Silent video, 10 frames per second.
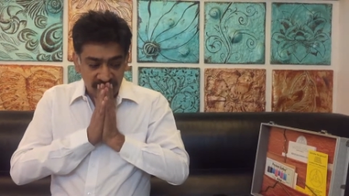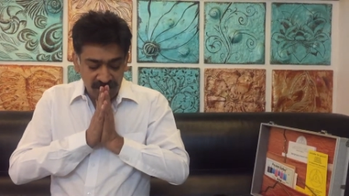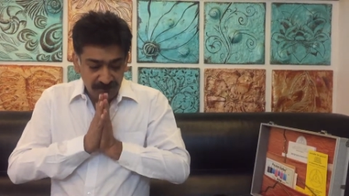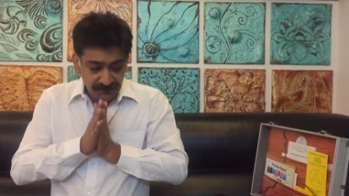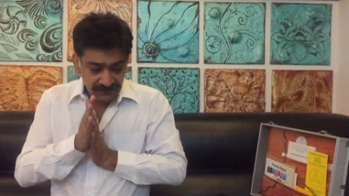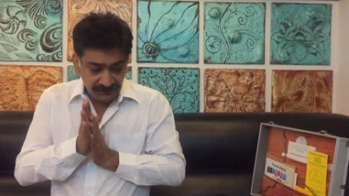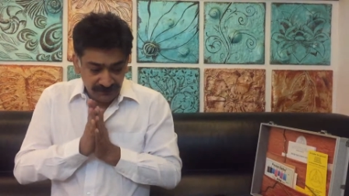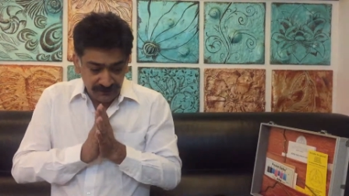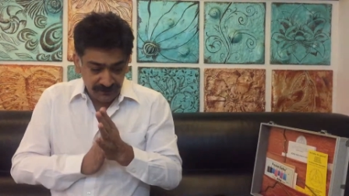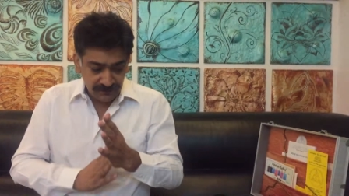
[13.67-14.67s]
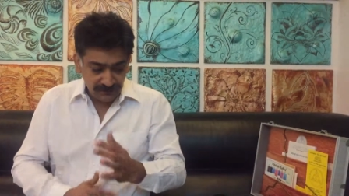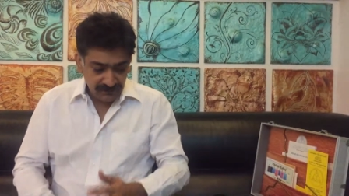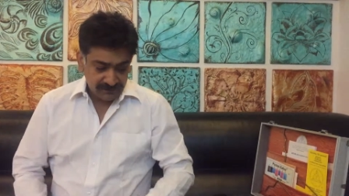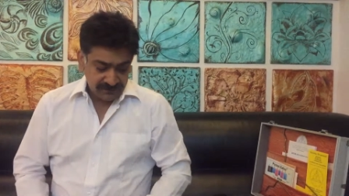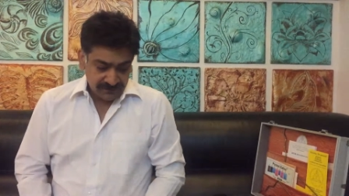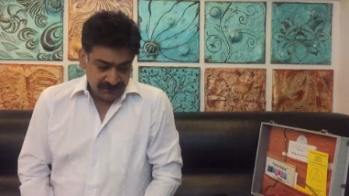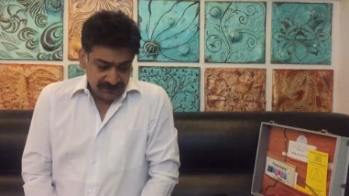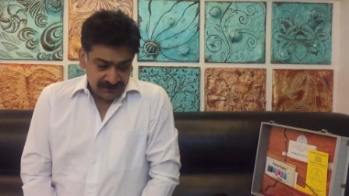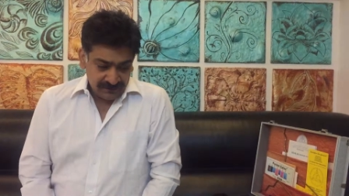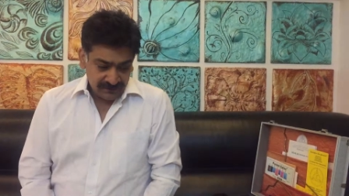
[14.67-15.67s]
what happens when
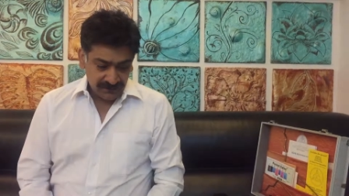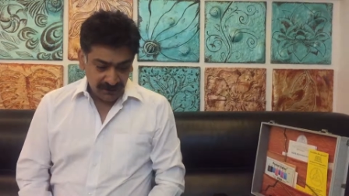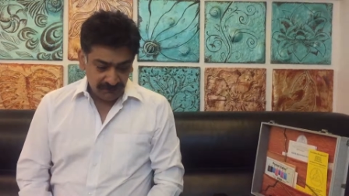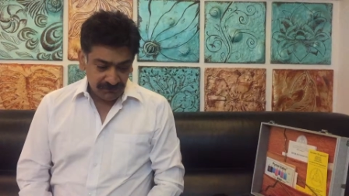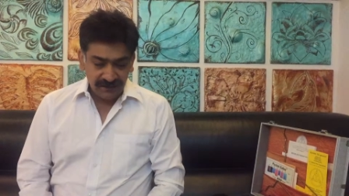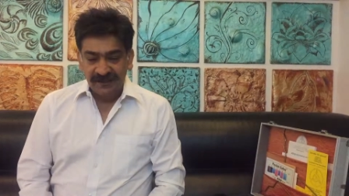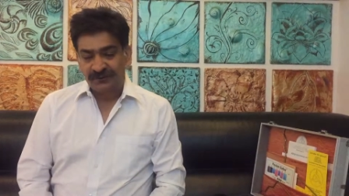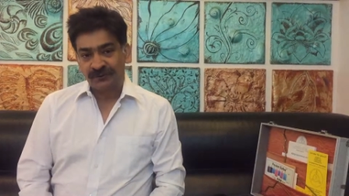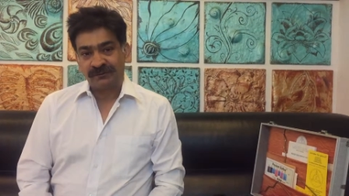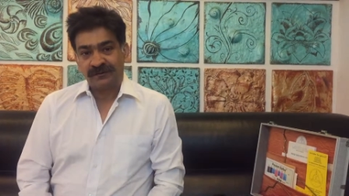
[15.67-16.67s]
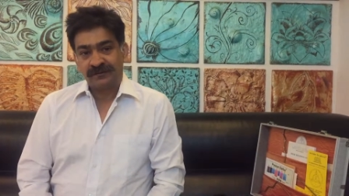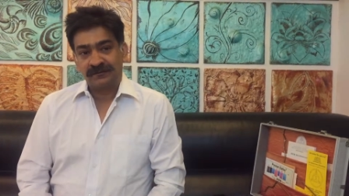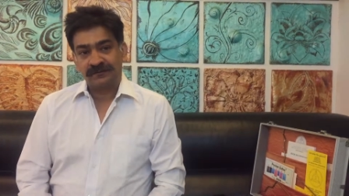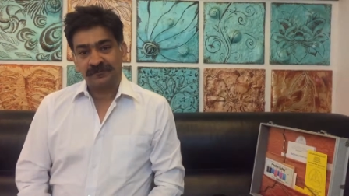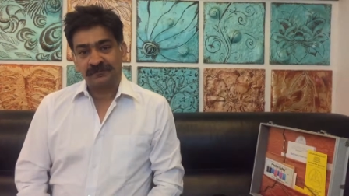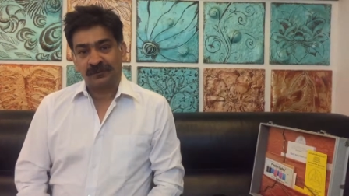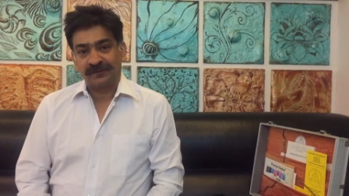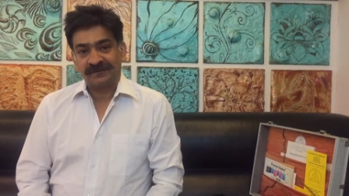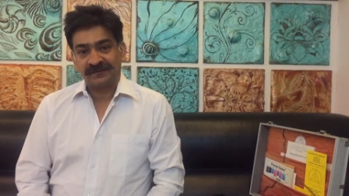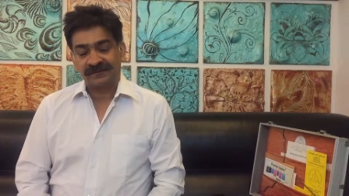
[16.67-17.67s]
our natural
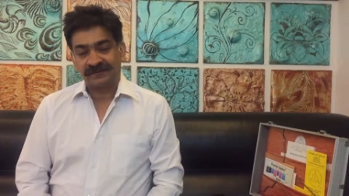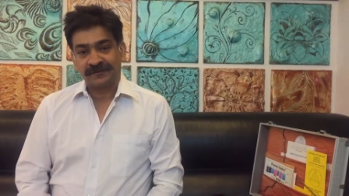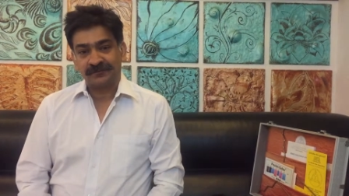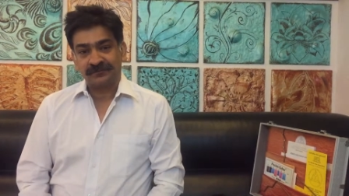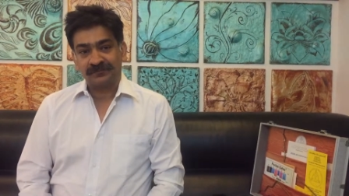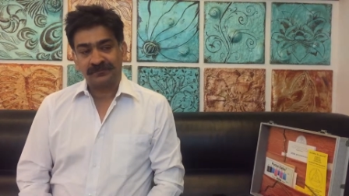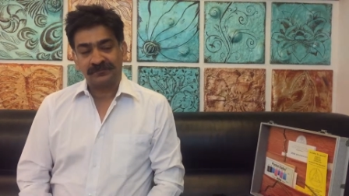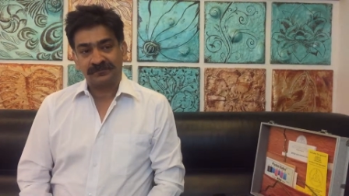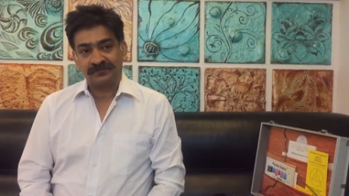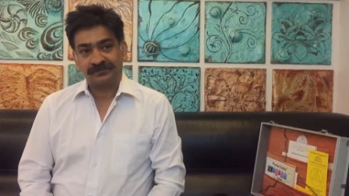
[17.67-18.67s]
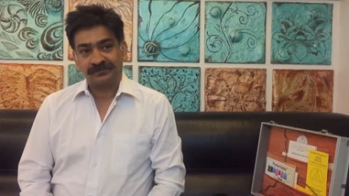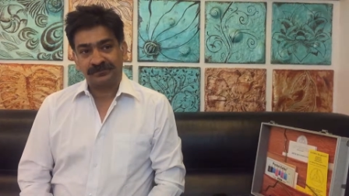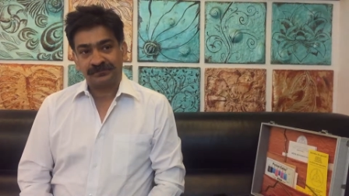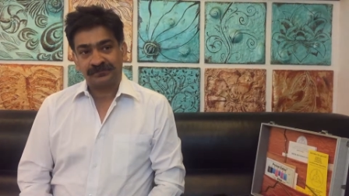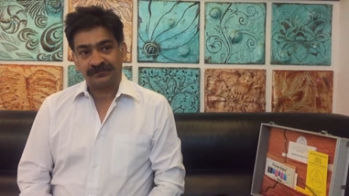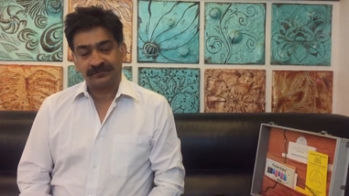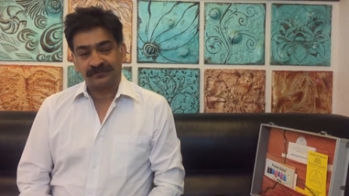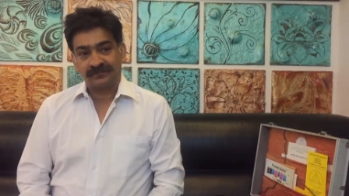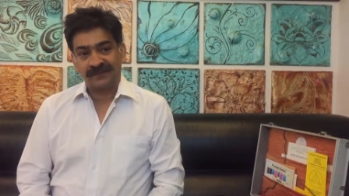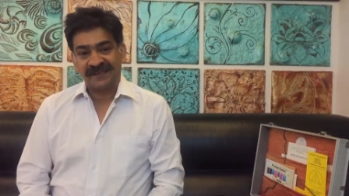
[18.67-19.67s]
body system
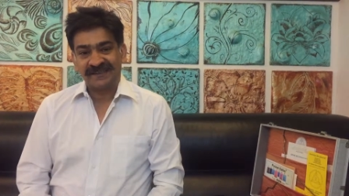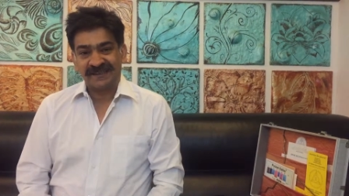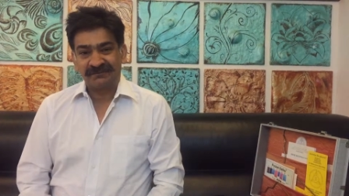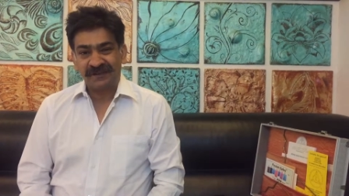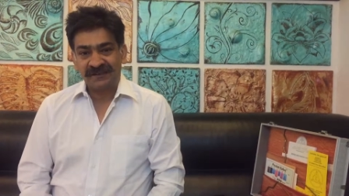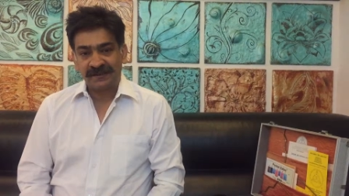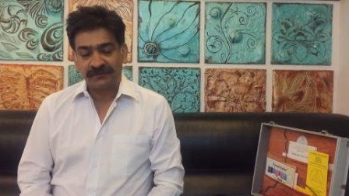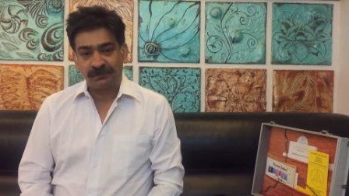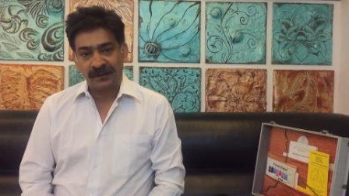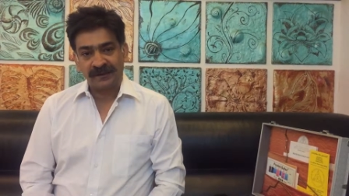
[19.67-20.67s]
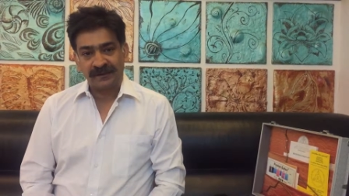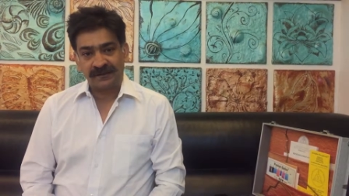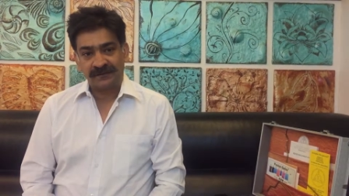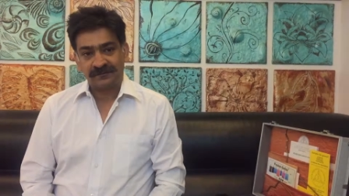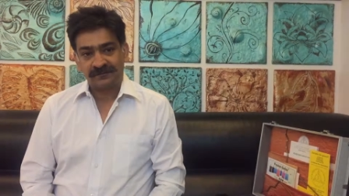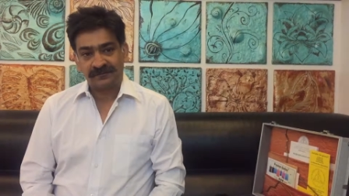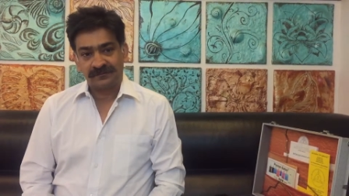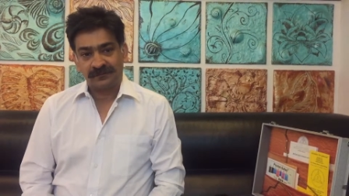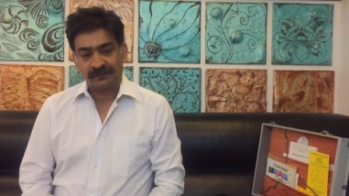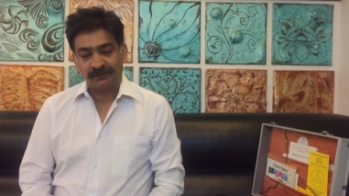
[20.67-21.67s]
get invaded by
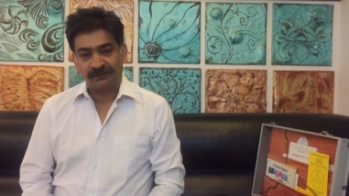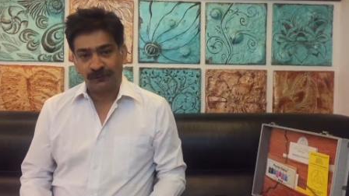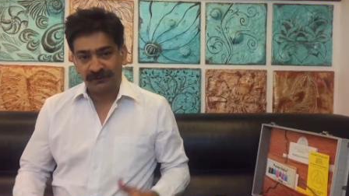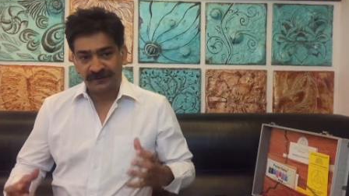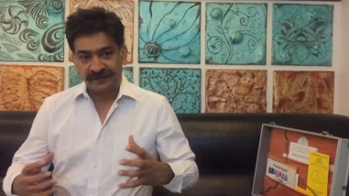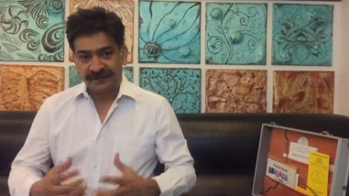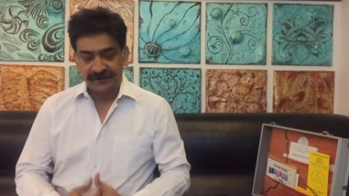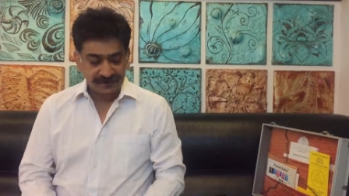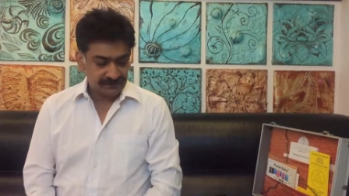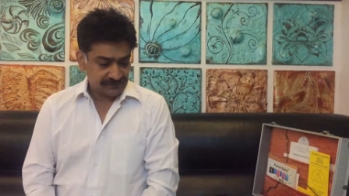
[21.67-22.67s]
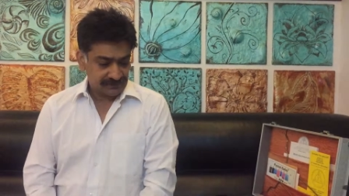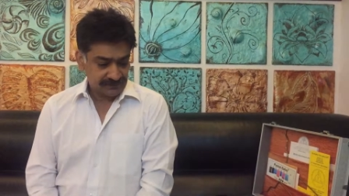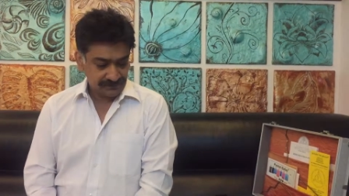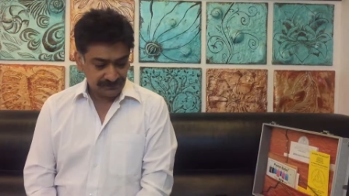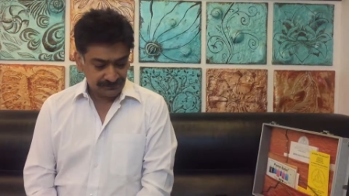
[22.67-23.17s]
foreign radiations?